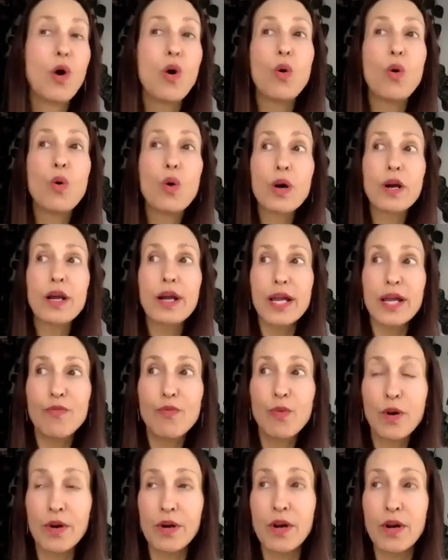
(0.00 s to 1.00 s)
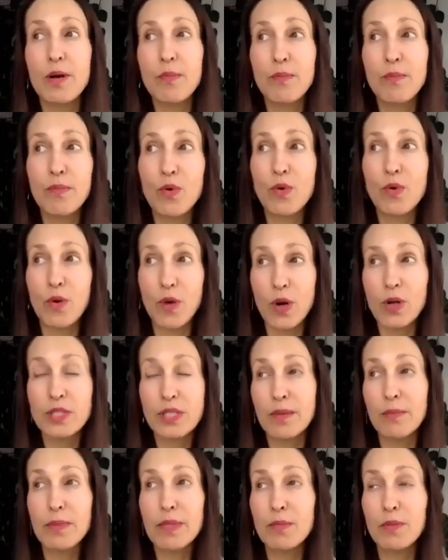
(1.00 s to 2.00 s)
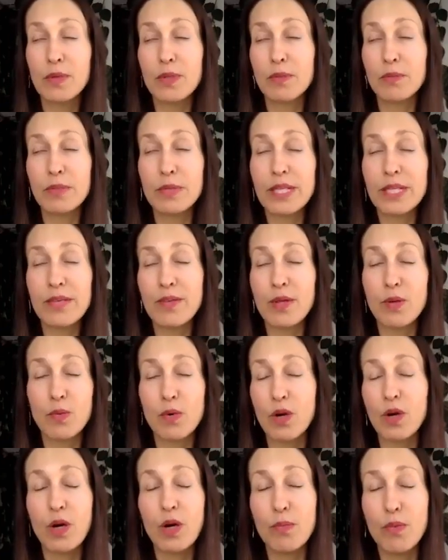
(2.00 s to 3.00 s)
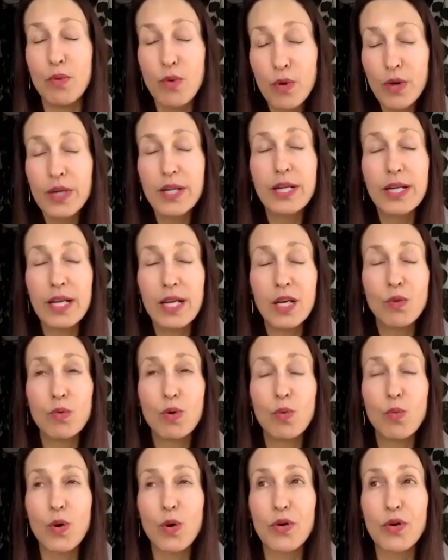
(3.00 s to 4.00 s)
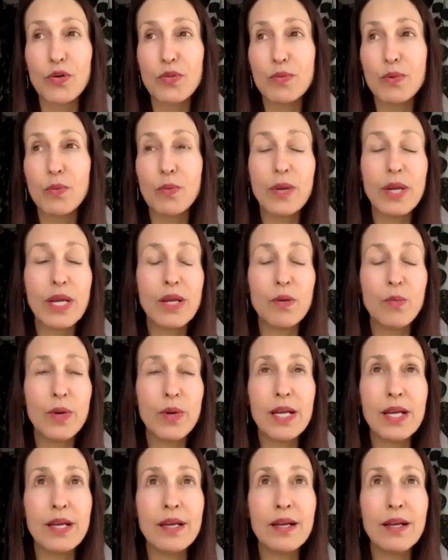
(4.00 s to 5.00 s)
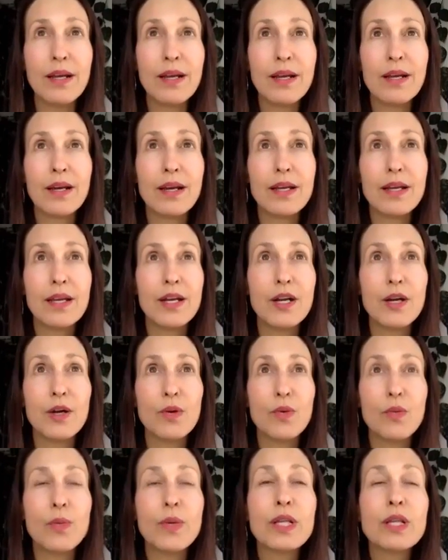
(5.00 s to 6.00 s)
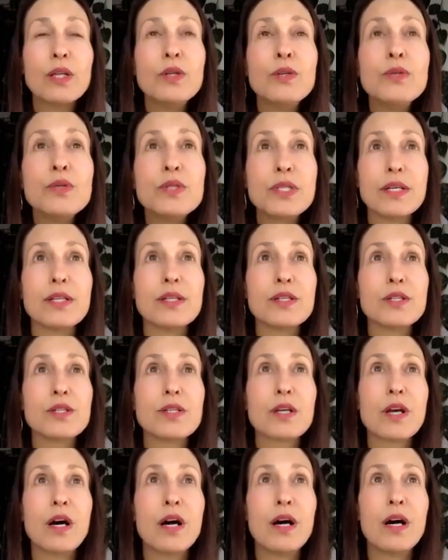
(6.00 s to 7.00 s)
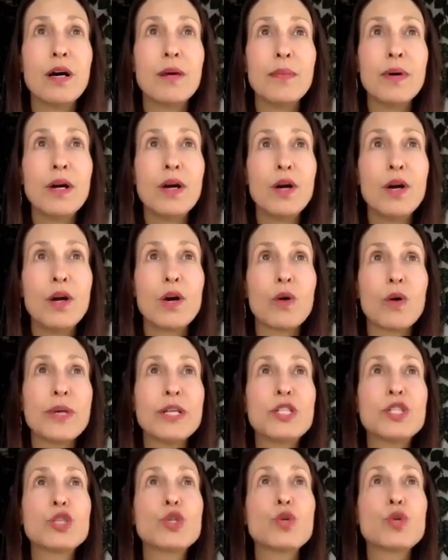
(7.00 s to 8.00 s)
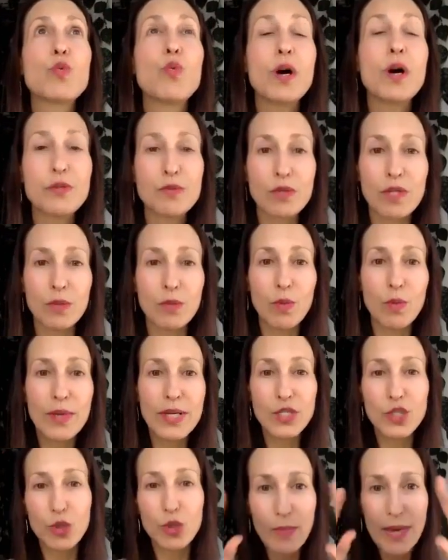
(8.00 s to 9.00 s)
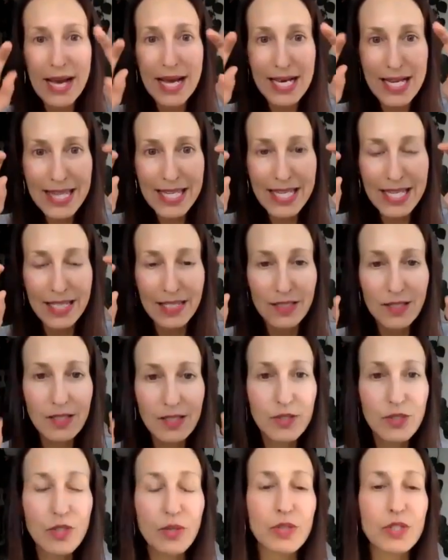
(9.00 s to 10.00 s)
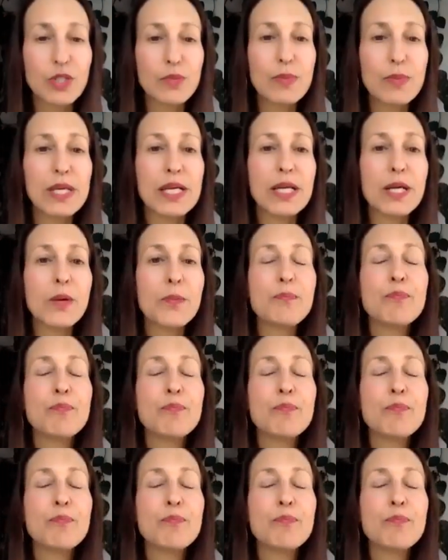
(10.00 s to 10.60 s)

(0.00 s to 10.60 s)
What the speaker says: Or if we're not born, some people believe that we're all born in equal worth, but we lose it or we squander it when we do bad things, so to speak.